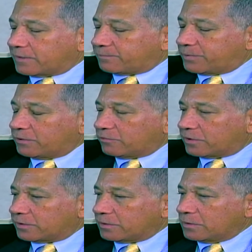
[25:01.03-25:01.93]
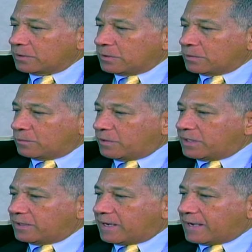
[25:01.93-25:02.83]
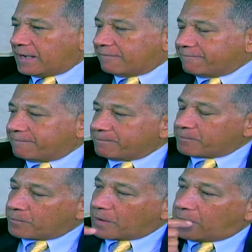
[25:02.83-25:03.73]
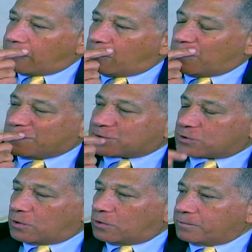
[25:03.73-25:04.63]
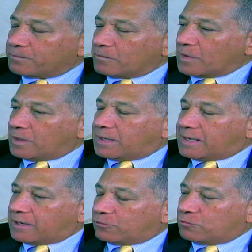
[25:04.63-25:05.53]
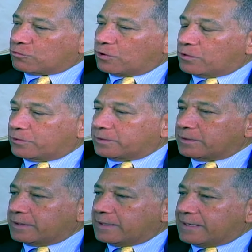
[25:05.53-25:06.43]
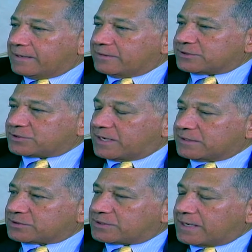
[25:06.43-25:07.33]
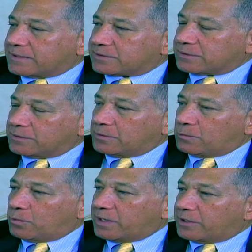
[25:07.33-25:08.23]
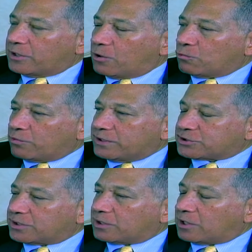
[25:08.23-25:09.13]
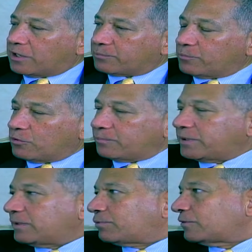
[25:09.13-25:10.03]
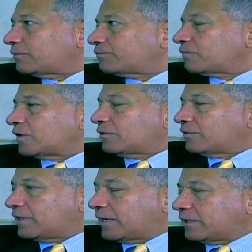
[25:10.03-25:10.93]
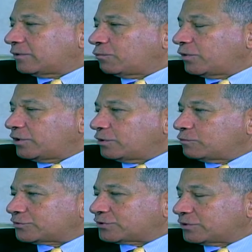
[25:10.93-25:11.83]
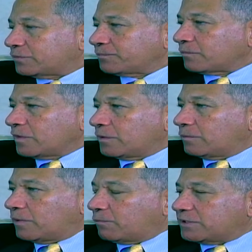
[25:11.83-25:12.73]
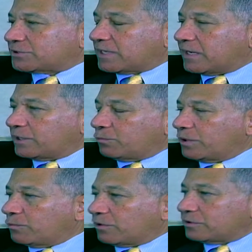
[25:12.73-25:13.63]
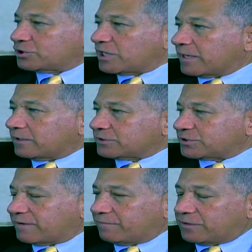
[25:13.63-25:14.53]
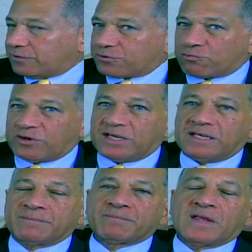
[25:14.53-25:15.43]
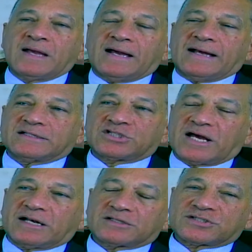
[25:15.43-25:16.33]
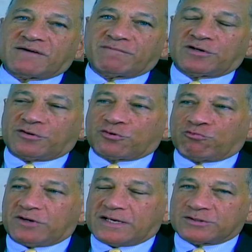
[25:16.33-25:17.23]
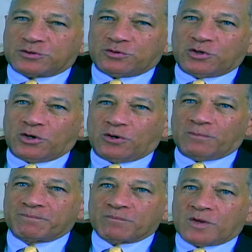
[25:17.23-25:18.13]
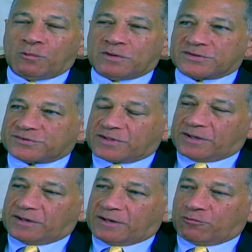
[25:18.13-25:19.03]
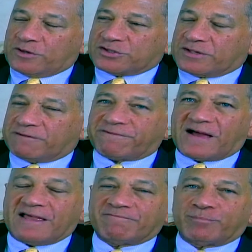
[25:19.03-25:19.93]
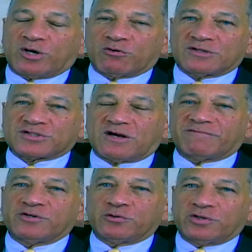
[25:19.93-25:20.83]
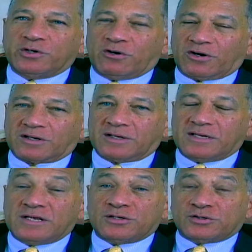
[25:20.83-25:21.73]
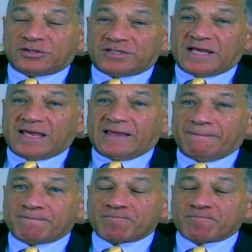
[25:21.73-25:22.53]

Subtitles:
period. We have also grown in the sense that we are now reaching a lot more people than we used to. When we started, we were on Channel 73, and Channel 73, as you know, was reaching the 5 boroughs of New York. Today,